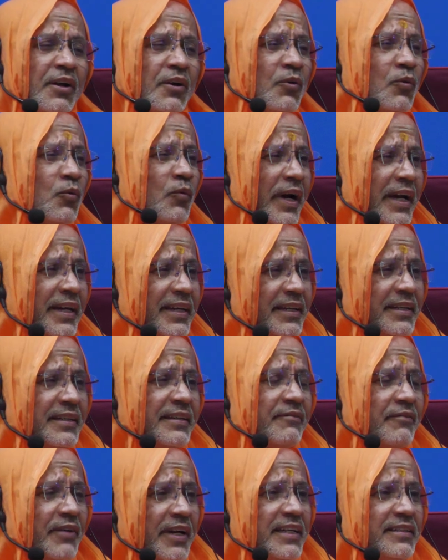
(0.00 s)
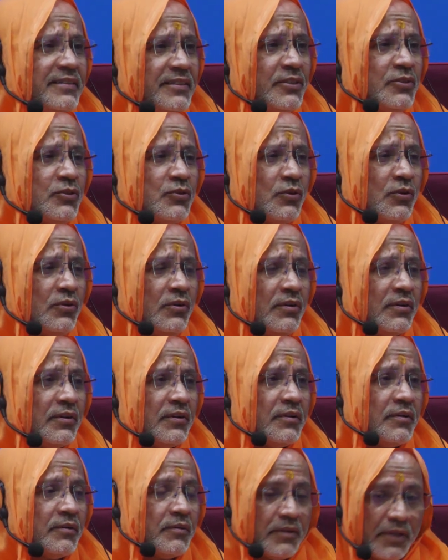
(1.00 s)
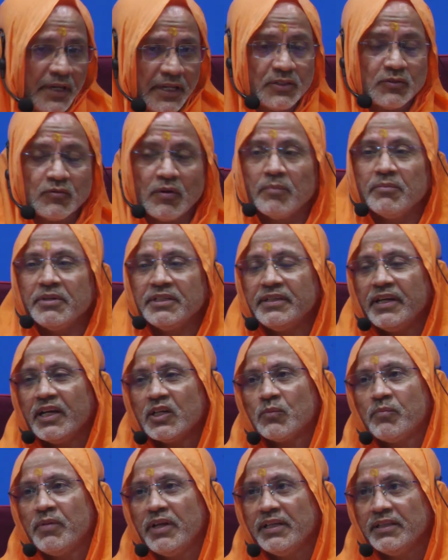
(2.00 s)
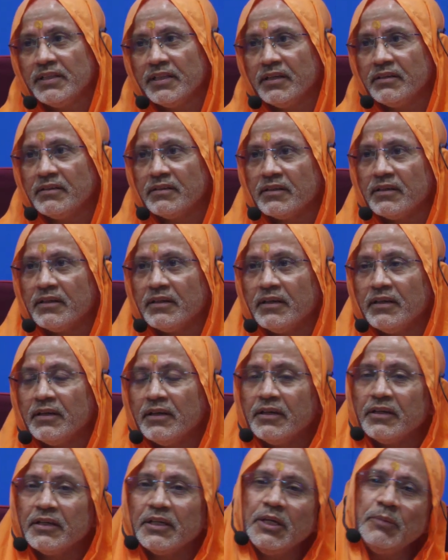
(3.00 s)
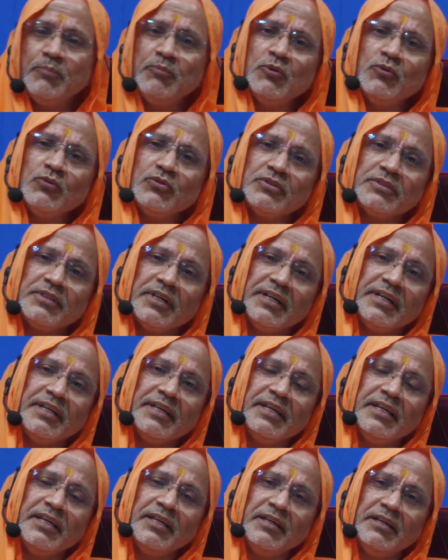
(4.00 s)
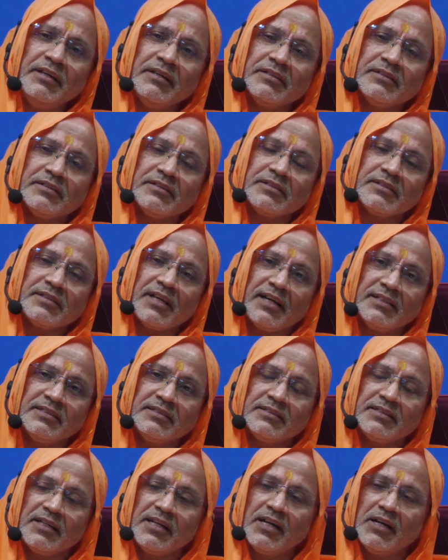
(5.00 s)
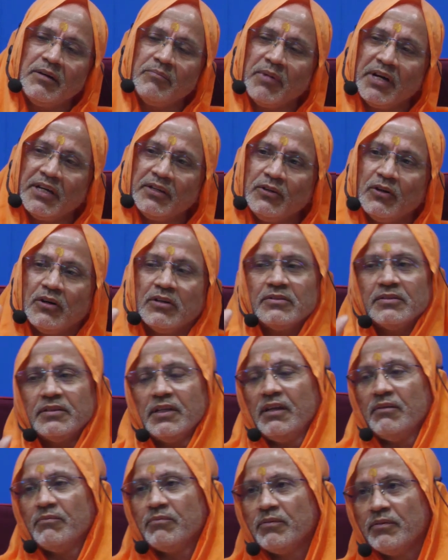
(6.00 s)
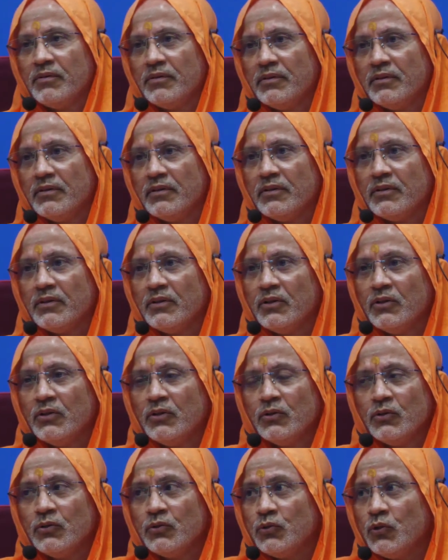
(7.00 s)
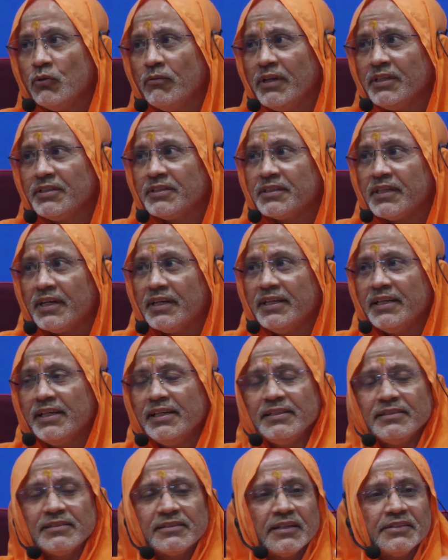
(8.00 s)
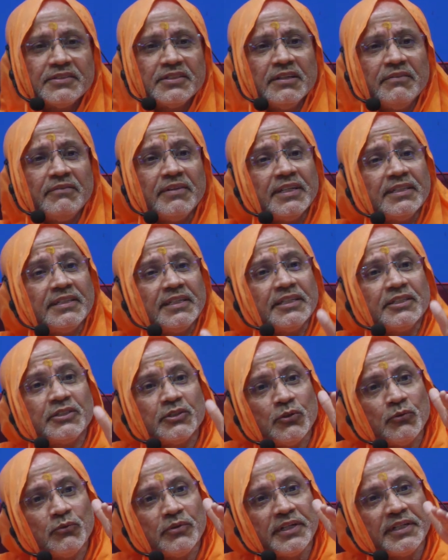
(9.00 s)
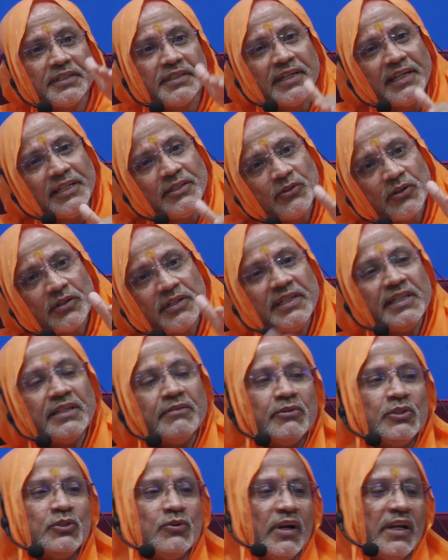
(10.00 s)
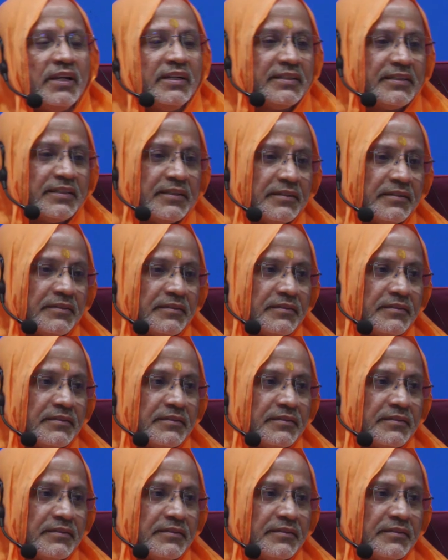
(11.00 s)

Why is it so? As Swamiji explained this, if you study Shastra by yourself, you will study in such a way that you retain your individuality.